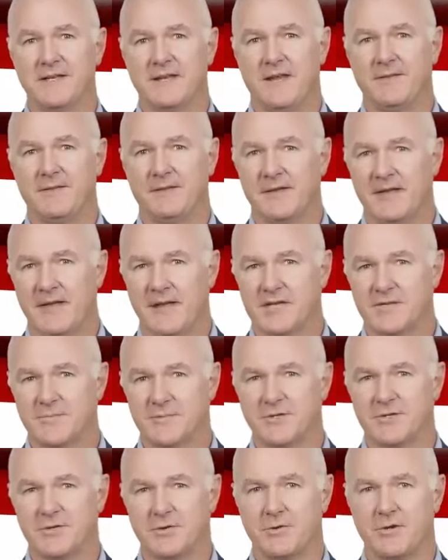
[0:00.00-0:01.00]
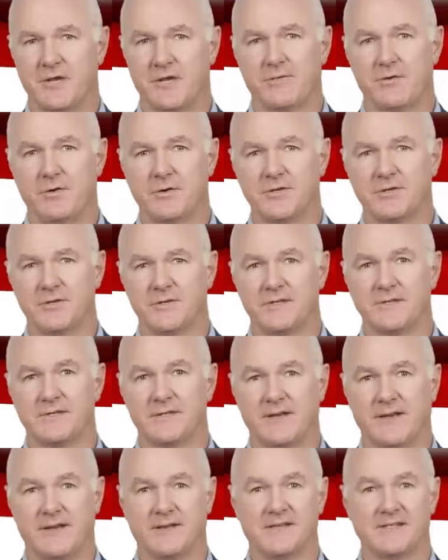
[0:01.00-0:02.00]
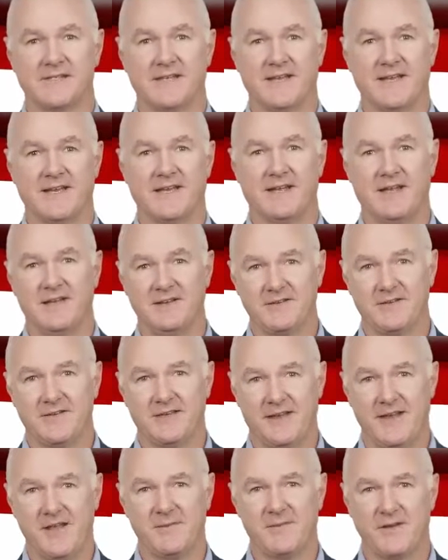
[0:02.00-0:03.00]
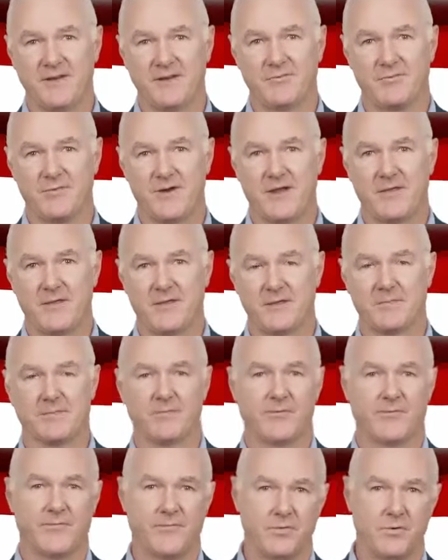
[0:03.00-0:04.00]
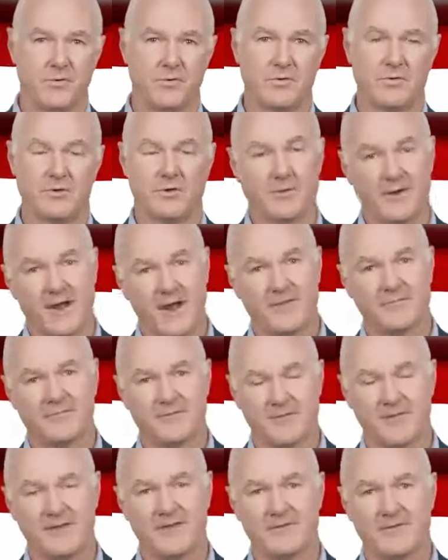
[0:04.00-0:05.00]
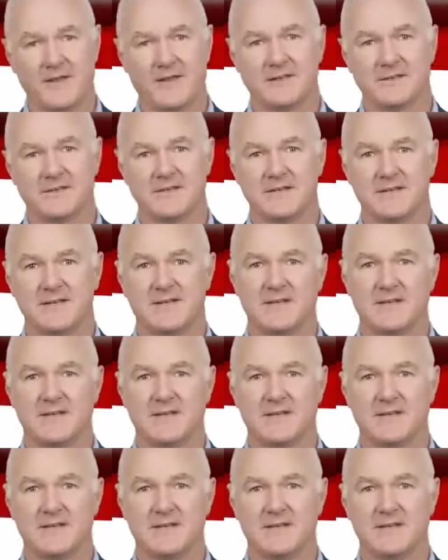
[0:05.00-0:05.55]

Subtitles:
and the large majority of auctions are now selling under the hammer rather than before or after the event.